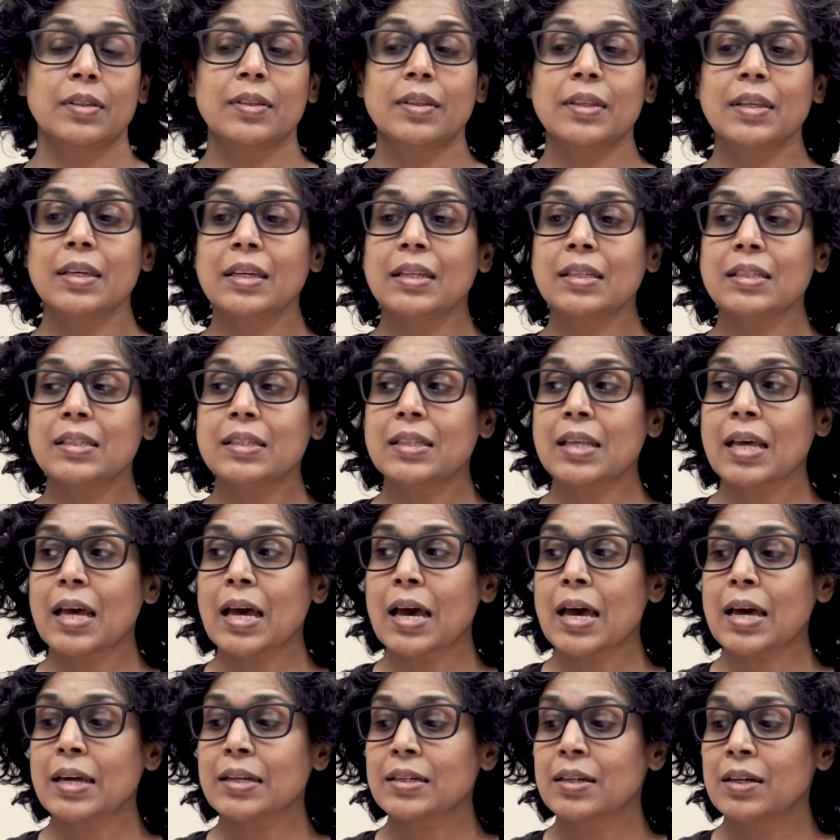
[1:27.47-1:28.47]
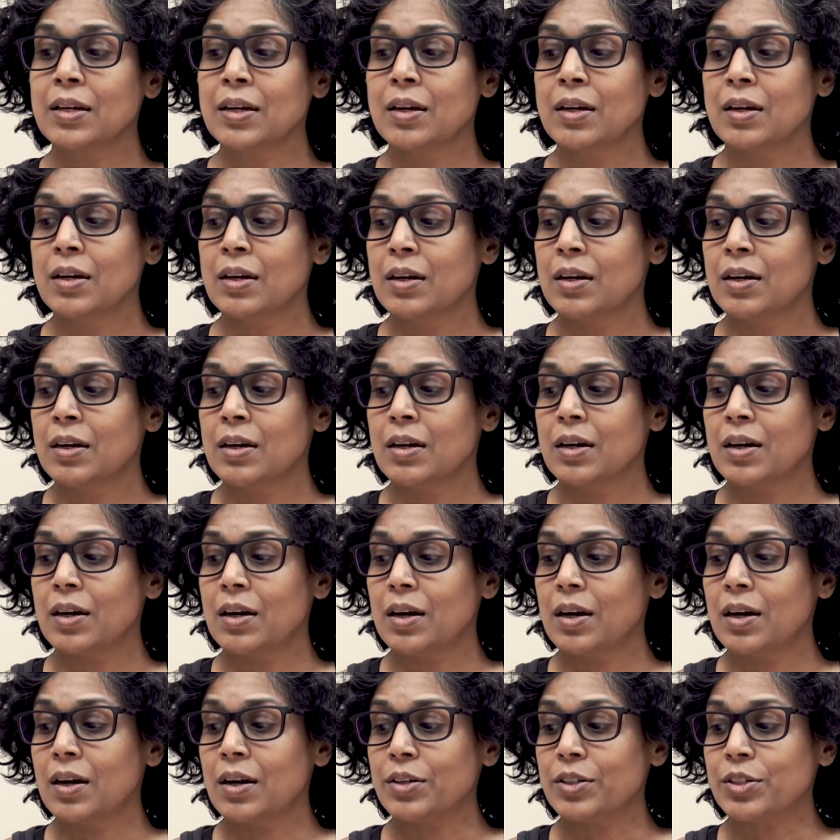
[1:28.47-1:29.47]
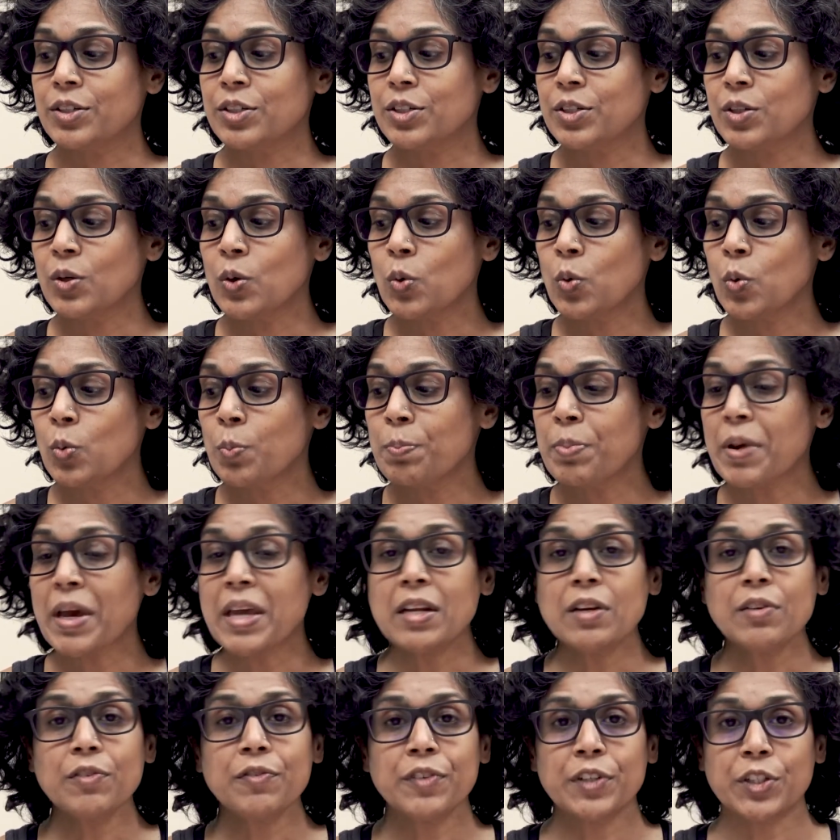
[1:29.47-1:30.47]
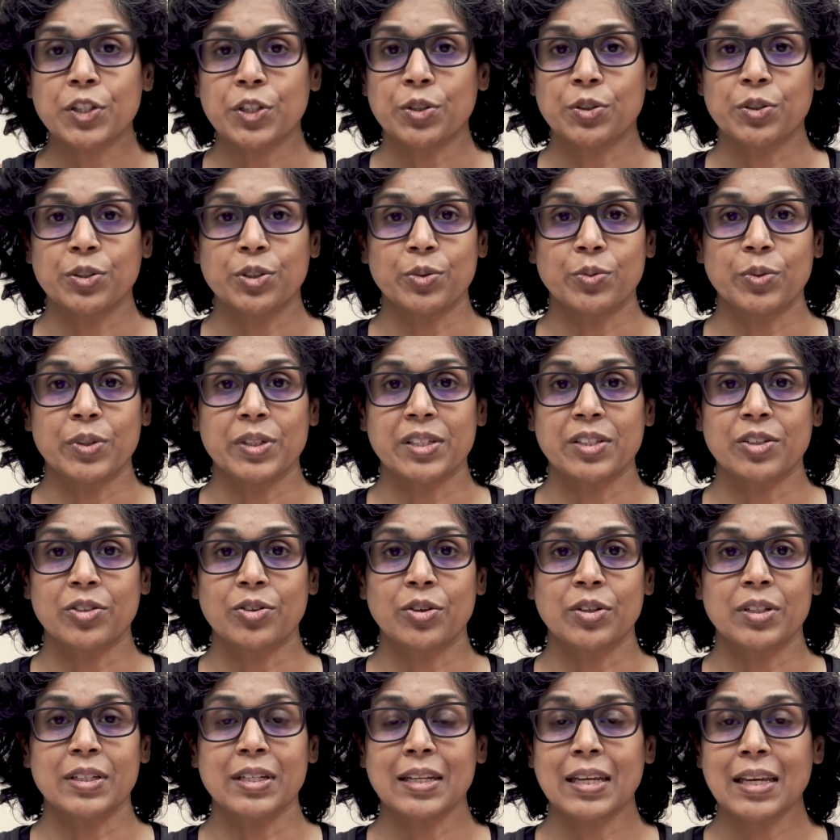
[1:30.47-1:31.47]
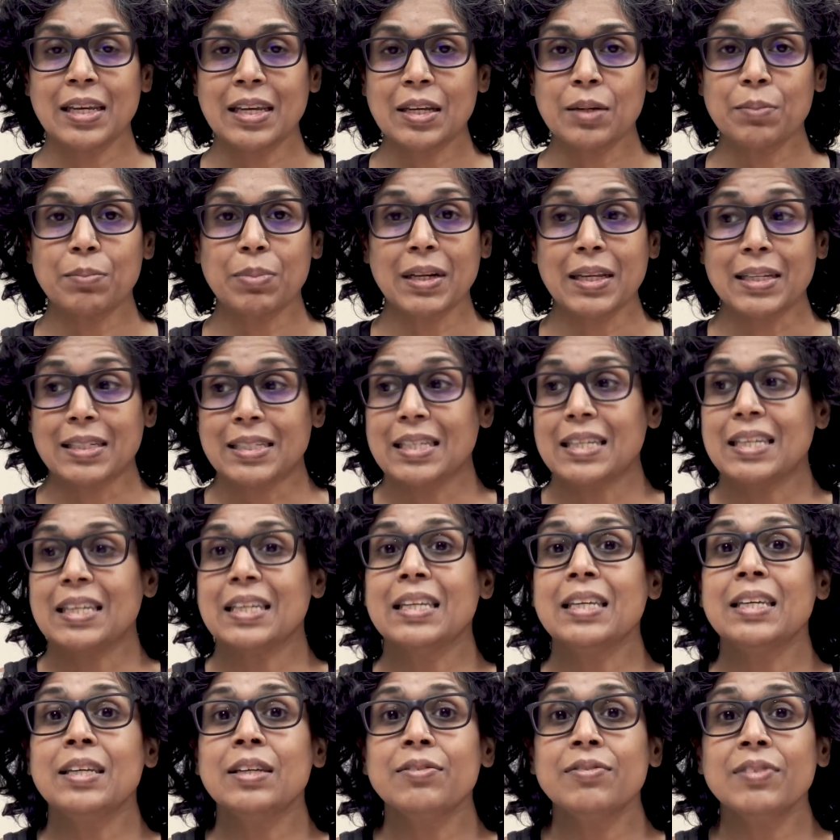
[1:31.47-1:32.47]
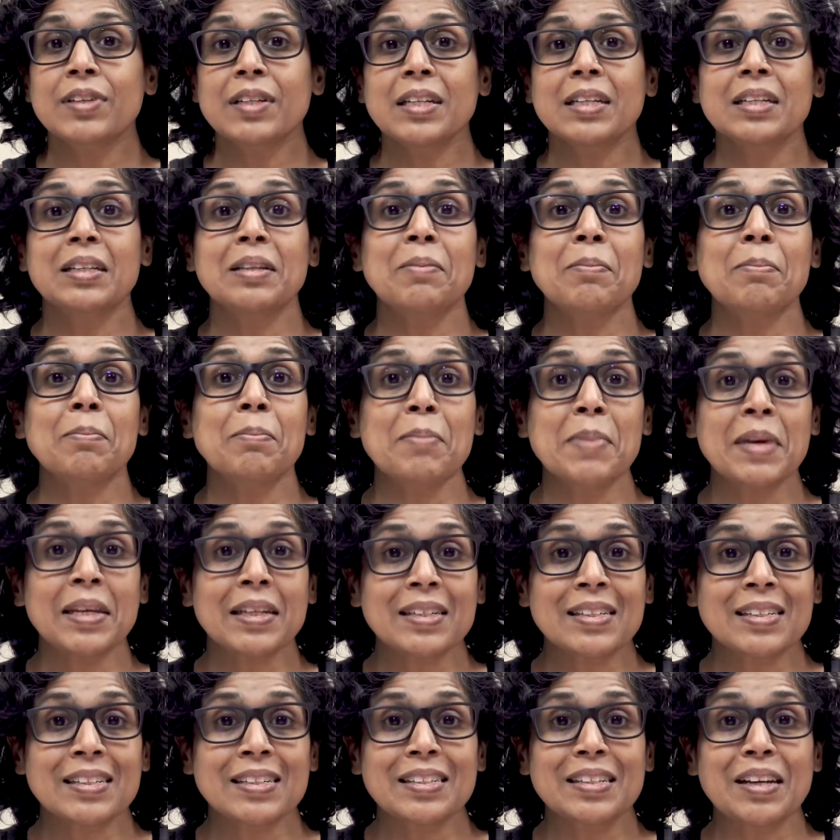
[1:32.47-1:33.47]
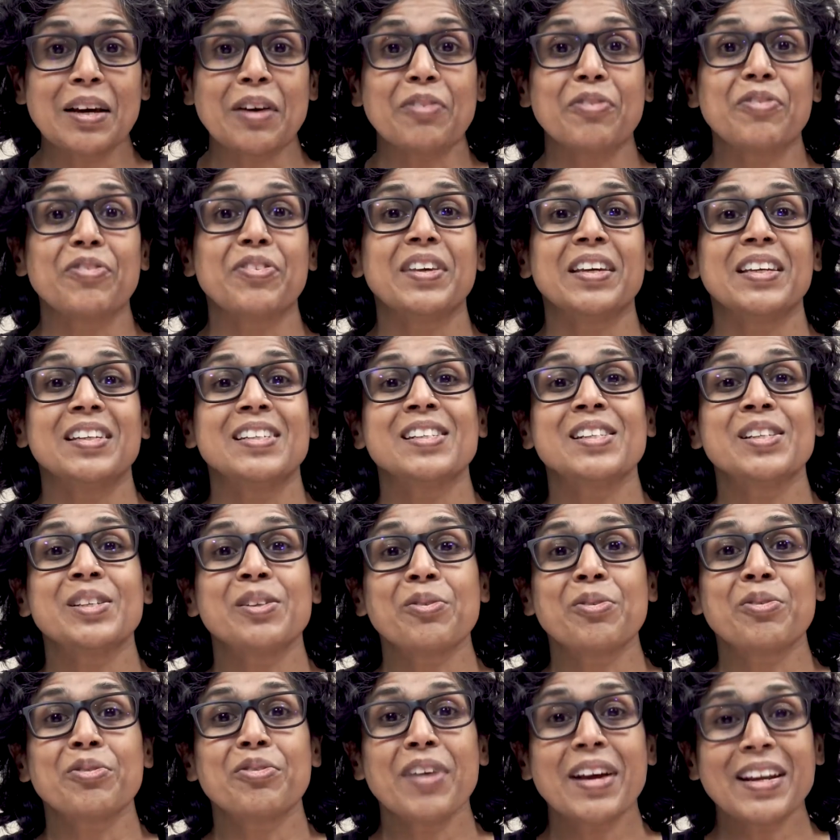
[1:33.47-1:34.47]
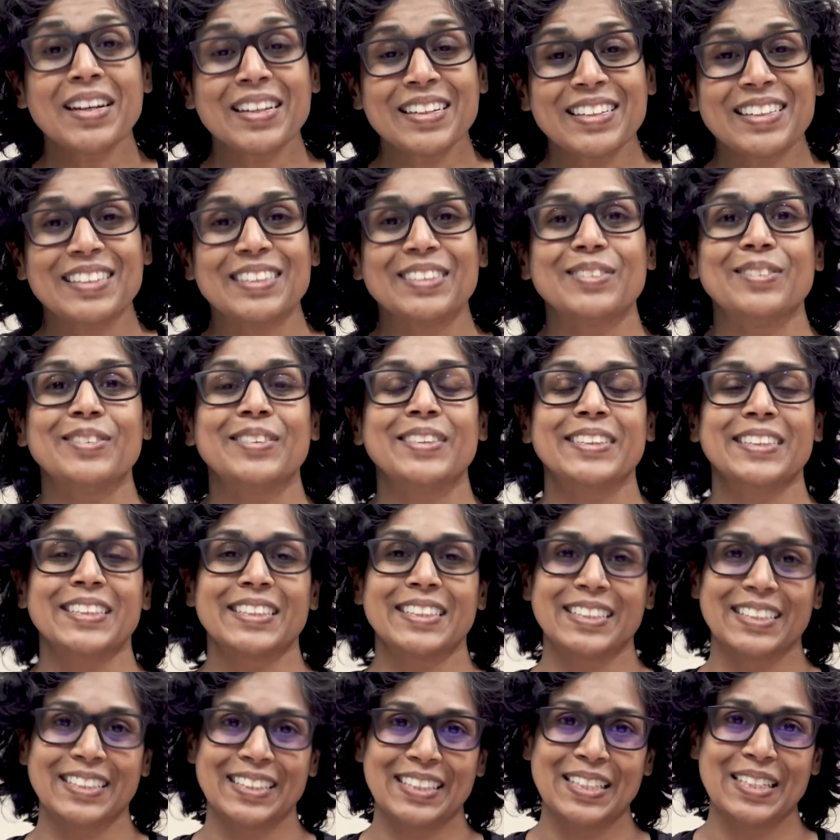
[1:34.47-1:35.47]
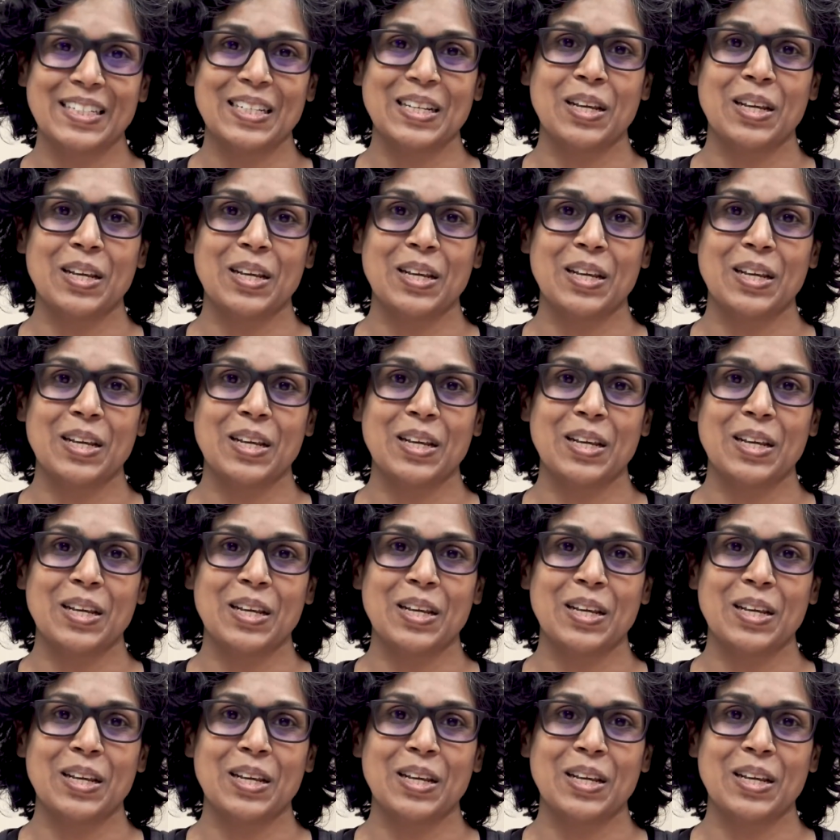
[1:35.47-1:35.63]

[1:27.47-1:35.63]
things that are so beneficial to us, that are taking place even in the midst of things that are threatening to us.